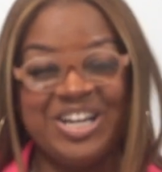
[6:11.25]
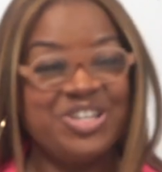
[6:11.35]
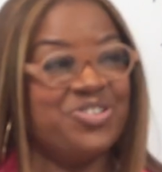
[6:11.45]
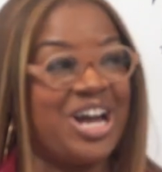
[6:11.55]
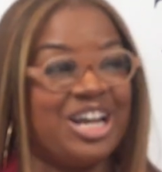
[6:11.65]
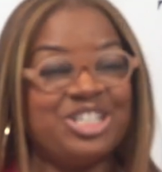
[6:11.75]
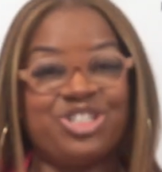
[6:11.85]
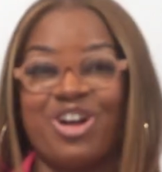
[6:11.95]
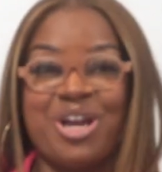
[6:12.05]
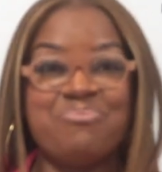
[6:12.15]
You got to
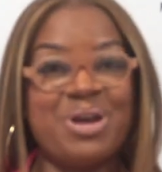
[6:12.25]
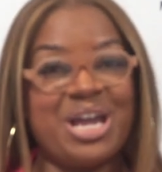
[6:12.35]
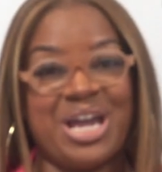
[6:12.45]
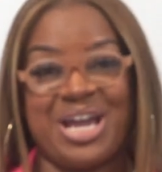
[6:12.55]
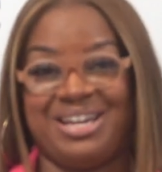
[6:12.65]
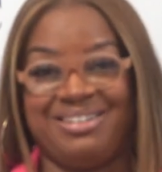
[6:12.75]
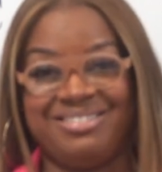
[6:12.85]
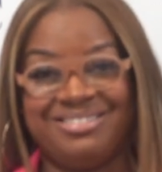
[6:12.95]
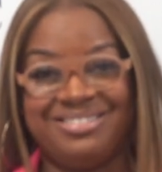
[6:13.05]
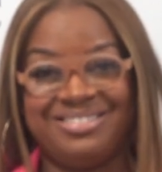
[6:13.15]
dream big.
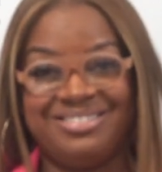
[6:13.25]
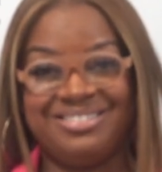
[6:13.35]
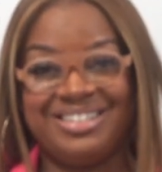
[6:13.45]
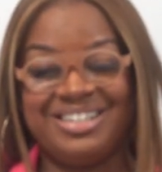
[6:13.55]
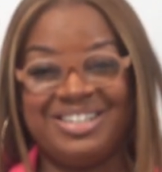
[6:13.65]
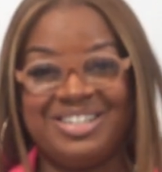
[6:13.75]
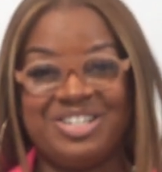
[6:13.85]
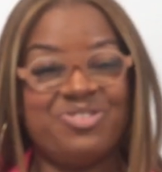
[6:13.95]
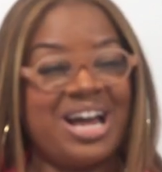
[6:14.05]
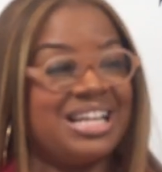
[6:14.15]

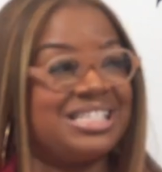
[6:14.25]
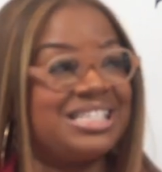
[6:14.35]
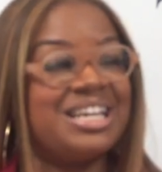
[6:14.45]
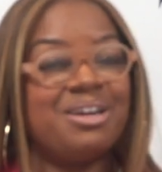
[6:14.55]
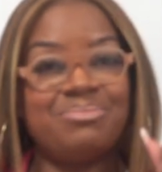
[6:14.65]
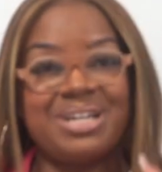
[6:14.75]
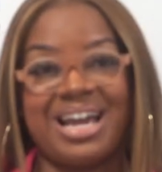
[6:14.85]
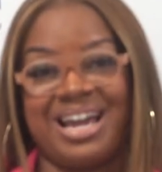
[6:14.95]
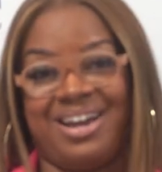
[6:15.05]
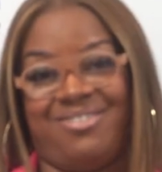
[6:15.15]
You got to slim
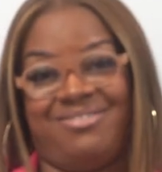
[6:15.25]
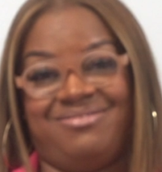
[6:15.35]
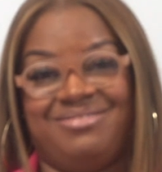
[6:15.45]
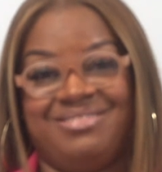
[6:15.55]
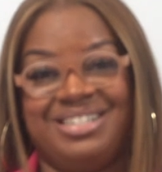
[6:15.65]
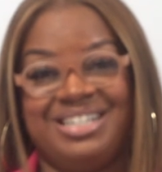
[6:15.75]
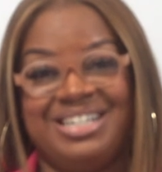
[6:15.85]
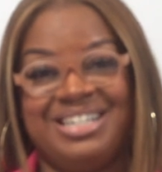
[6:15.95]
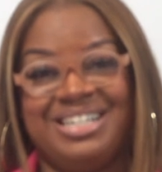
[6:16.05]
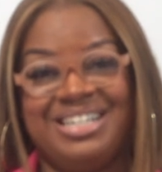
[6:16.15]
down.
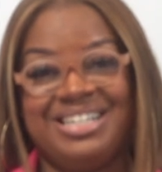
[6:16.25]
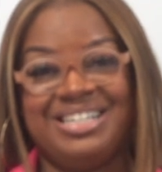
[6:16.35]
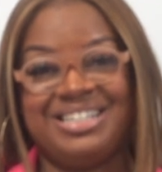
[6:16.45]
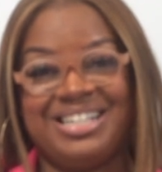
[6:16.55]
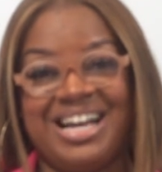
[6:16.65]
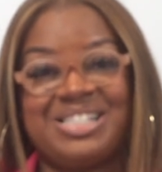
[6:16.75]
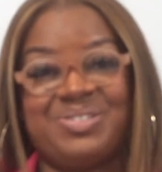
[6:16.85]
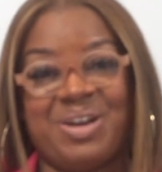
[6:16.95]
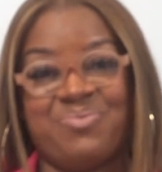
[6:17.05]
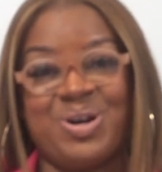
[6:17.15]
That's
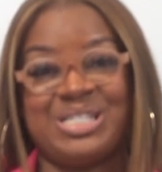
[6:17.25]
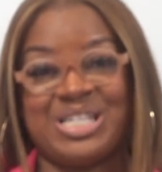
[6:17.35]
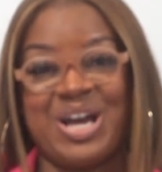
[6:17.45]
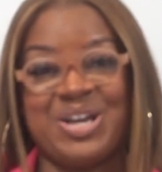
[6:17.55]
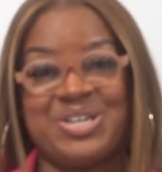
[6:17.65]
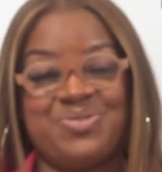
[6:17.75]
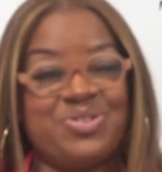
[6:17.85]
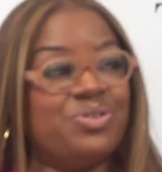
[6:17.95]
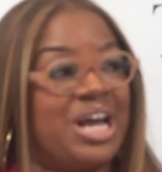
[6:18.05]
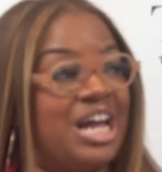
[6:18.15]
what they want to tell you.
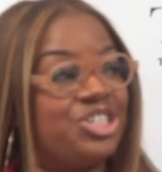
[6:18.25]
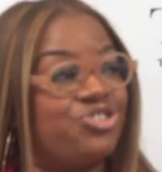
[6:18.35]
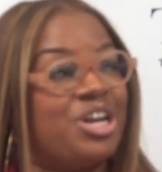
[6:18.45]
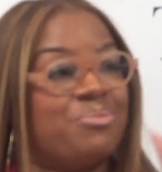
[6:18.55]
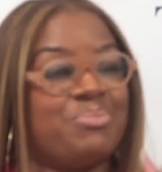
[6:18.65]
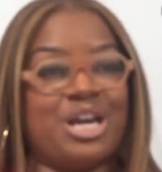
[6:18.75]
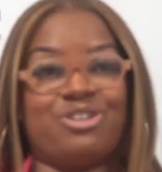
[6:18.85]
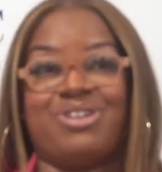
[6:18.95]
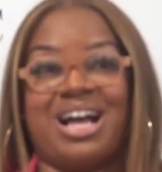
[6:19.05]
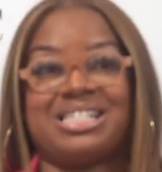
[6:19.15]
You got to dream
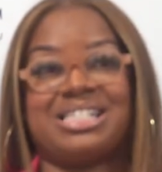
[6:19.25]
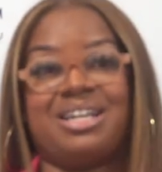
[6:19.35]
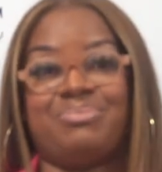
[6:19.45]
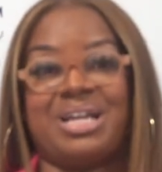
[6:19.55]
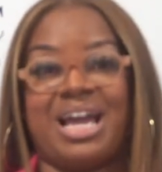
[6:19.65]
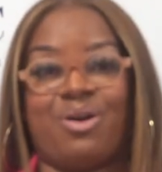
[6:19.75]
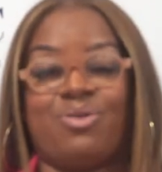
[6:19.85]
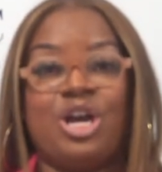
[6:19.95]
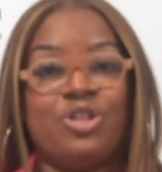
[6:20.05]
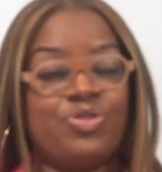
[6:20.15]
big. You got to slim
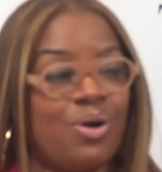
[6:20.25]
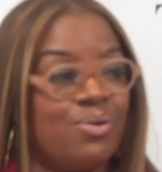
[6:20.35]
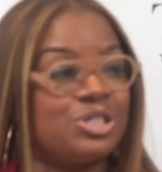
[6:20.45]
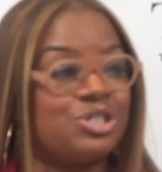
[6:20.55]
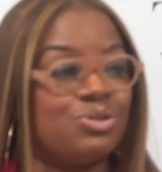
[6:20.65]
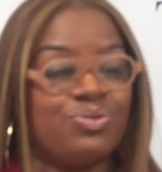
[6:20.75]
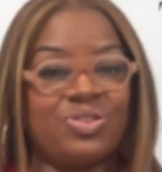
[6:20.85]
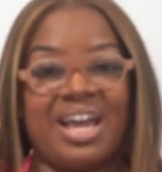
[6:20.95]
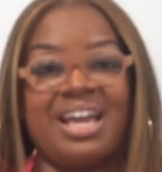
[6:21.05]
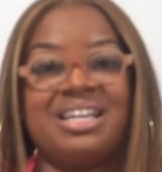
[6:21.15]
down. Those two
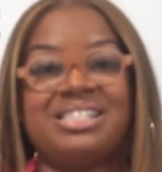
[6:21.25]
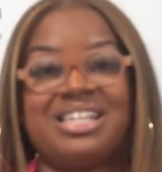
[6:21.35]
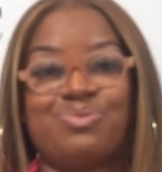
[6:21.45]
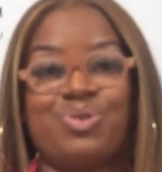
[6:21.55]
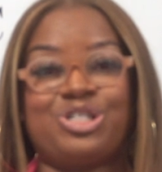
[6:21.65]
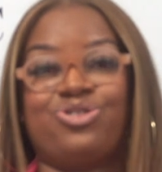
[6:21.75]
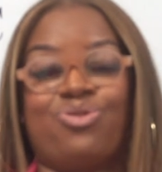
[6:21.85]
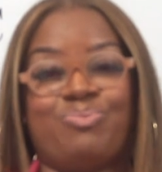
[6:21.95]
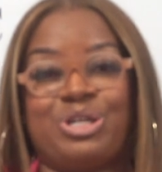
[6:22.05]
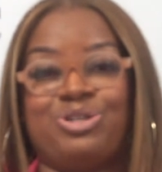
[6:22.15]
things is what you're
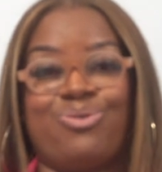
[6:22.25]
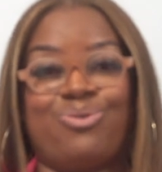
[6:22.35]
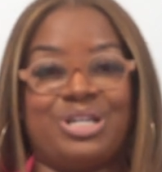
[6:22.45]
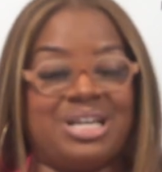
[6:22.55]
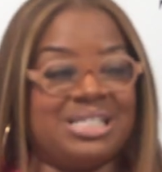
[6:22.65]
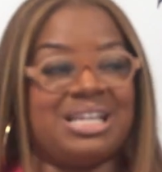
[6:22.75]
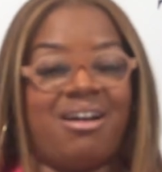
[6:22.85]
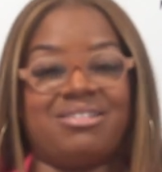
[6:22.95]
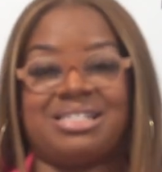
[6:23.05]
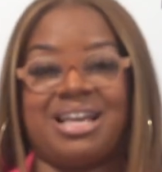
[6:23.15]
going to be doing the
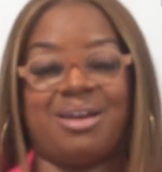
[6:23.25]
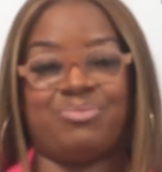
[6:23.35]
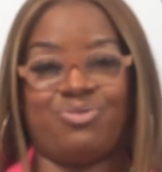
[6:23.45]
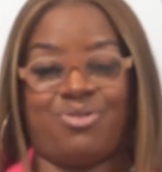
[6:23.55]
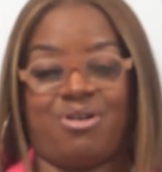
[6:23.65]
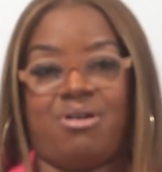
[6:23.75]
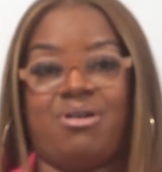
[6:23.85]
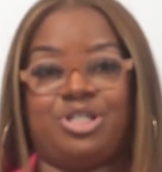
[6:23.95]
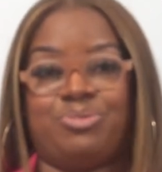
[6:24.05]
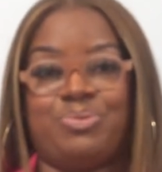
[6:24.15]
entire time you are
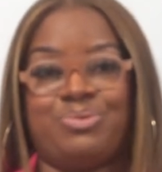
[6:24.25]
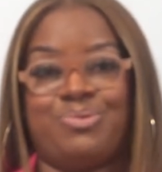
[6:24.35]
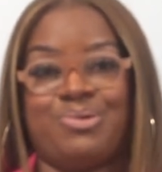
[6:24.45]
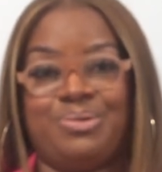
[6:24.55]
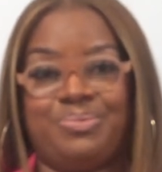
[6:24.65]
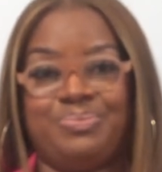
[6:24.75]
an entrepreneur.